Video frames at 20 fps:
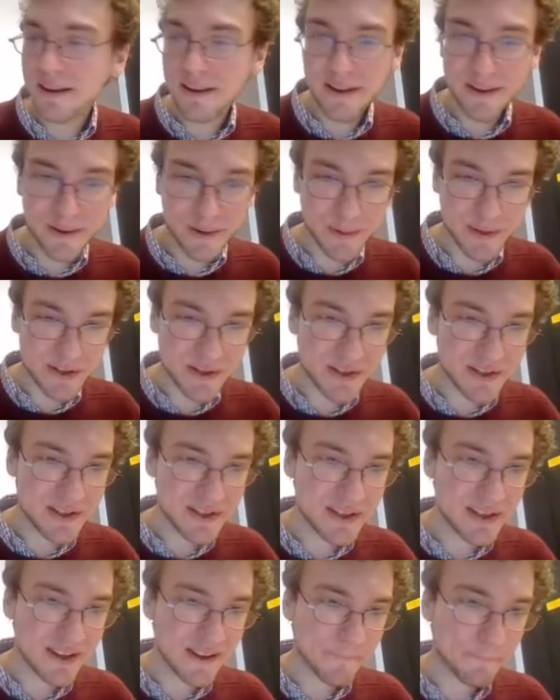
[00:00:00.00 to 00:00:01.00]
Other
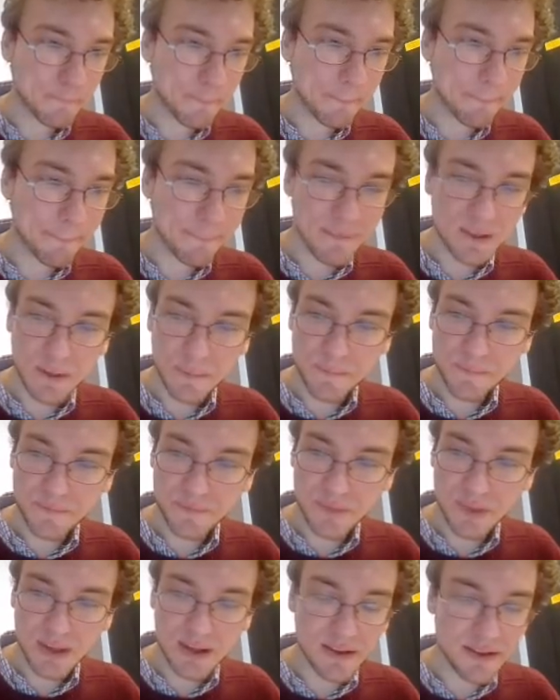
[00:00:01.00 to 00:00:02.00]
questions?
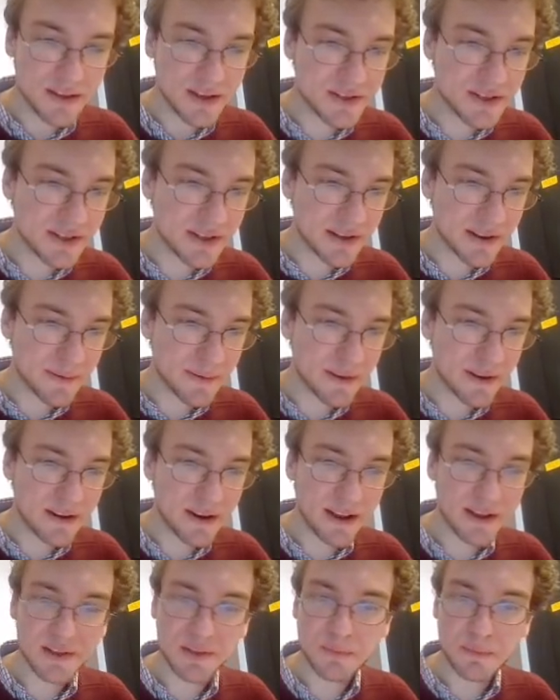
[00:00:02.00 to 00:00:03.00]
This is a
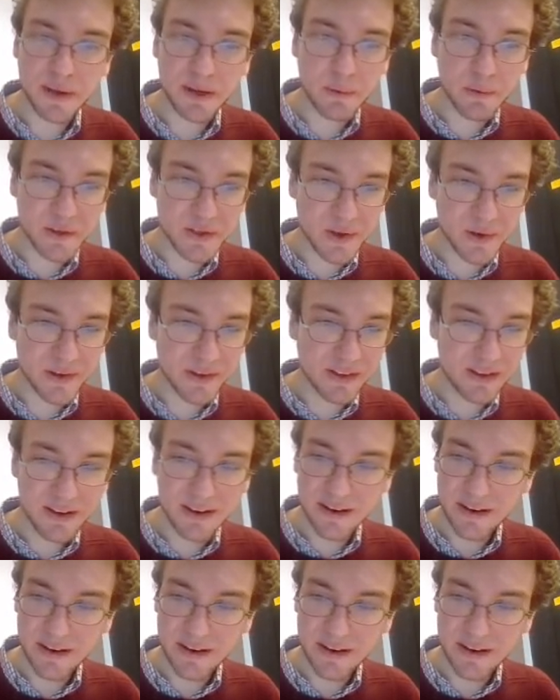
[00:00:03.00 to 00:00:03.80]
nice big result.